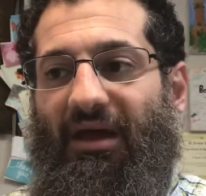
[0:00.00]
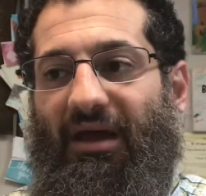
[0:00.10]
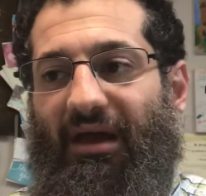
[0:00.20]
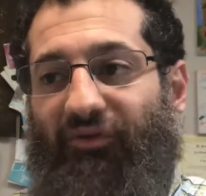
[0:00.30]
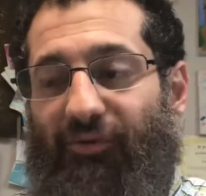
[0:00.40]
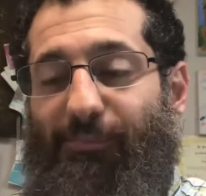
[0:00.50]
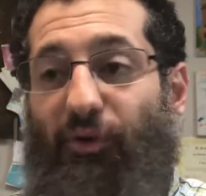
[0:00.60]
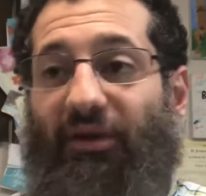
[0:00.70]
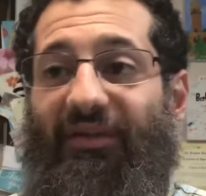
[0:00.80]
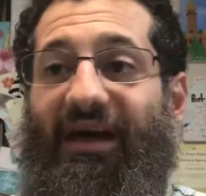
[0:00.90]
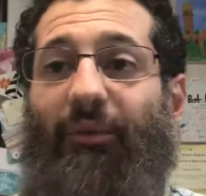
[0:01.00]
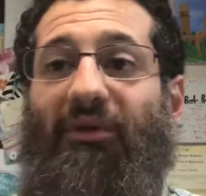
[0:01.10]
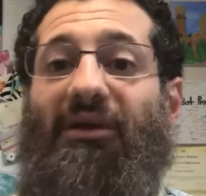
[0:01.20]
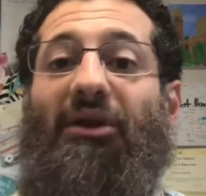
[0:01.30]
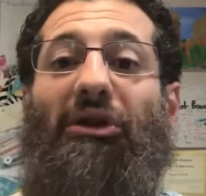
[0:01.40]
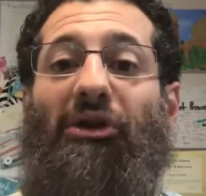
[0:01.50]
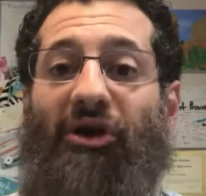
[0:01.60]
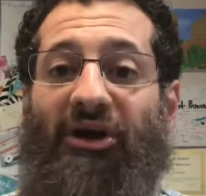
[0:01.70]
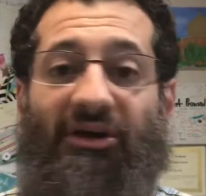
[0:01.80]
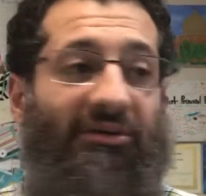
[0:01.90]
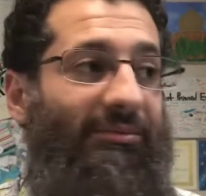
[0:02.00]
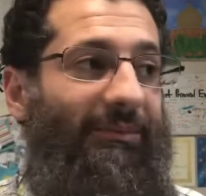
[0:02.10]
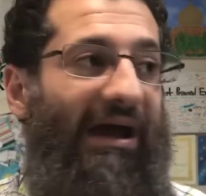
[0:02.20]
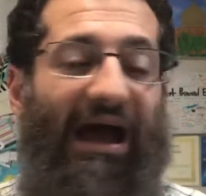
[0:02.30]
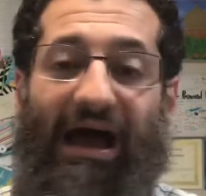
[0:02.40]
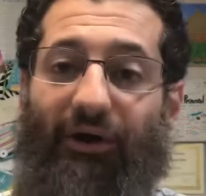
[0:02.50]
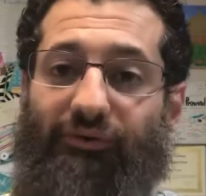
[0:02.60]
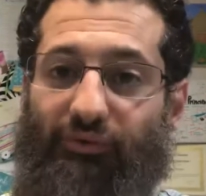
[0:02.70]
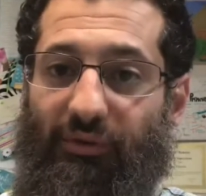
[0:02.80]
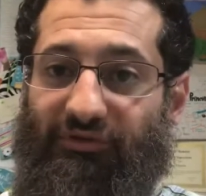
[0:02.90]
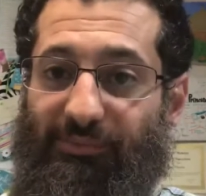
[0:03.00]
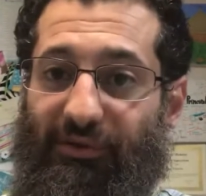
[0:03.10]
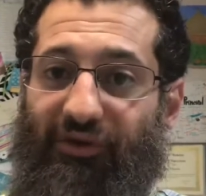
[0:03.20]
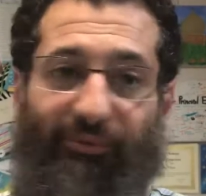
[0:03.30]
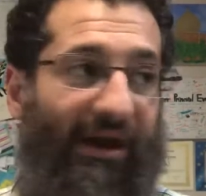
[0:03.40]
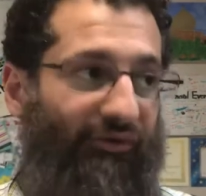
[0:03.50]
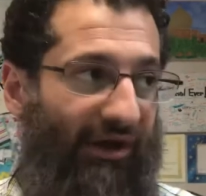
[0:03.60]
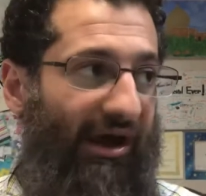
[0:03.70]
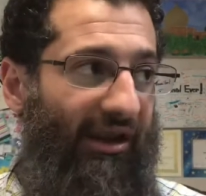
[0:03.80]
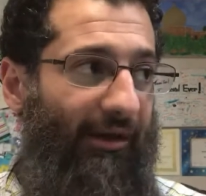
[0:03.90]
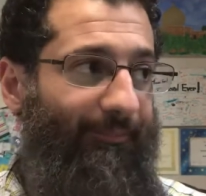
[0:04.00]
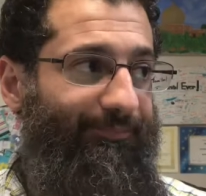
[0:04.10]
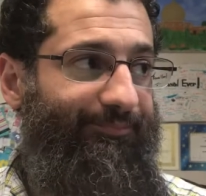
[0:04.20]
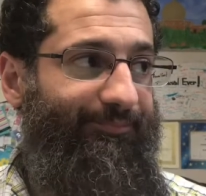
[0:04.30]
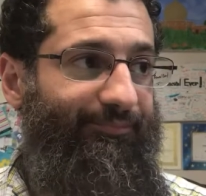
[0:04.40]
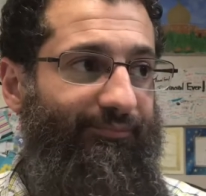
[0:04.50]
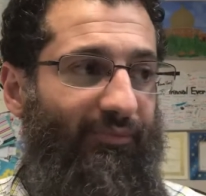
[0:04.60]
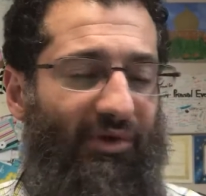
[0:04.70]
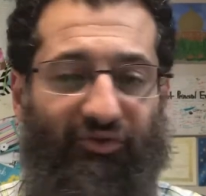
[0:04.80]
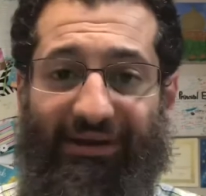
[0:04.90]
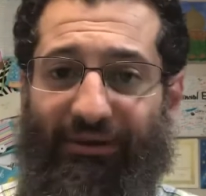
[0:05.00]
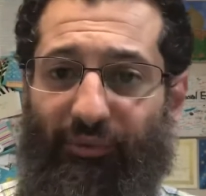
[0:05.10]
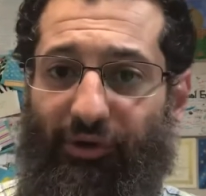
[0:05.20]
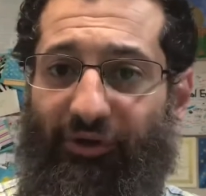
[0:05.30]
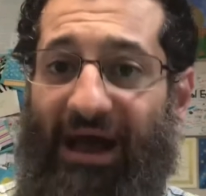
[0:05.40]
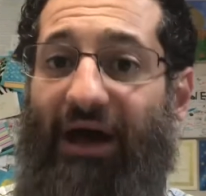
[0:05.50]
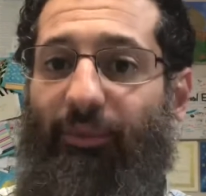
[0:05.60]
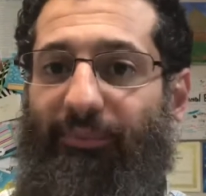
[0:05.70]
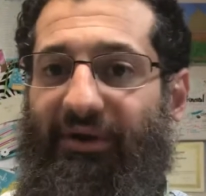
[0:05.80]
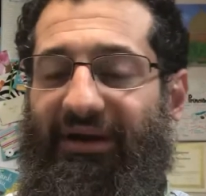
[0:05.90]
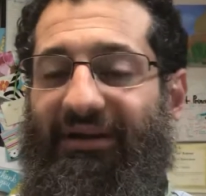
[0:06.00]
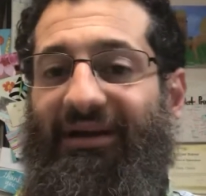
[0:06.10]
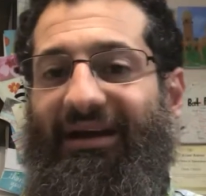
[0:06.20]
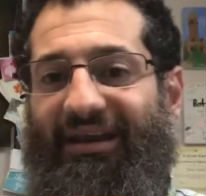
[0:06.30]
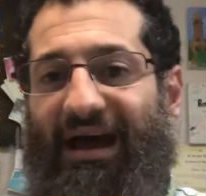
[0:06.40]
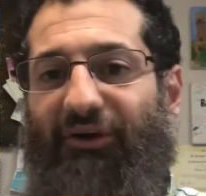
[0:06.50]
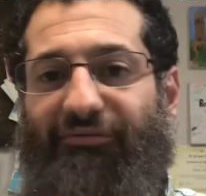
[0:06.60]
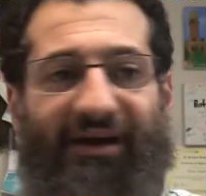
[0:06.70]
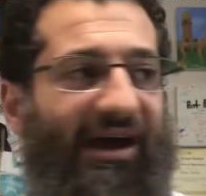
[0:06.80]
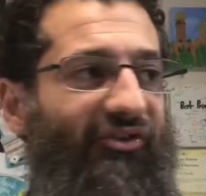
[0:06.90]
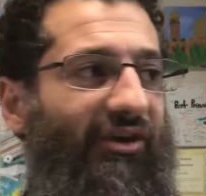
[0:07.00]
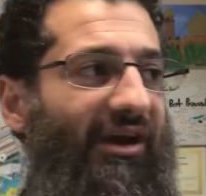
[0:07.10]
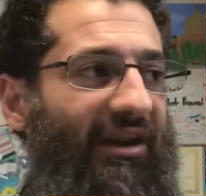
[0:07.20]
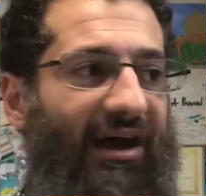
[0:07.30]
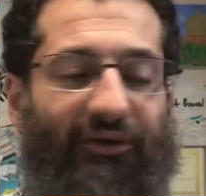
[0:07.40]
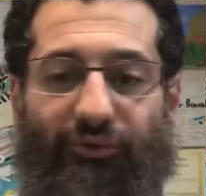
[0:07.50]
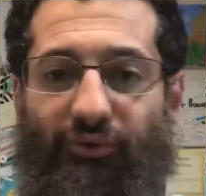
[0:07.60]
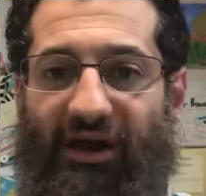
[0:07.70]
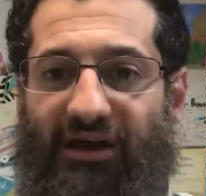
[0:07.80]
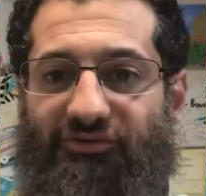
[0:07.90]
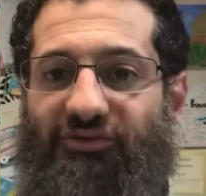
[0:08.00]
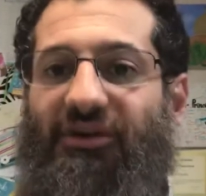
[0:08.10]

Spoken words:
it's important that we learn how to worship Allah subhanahu wa ta'ala. It's like we learn how to pray and how to fast and how to do hajj.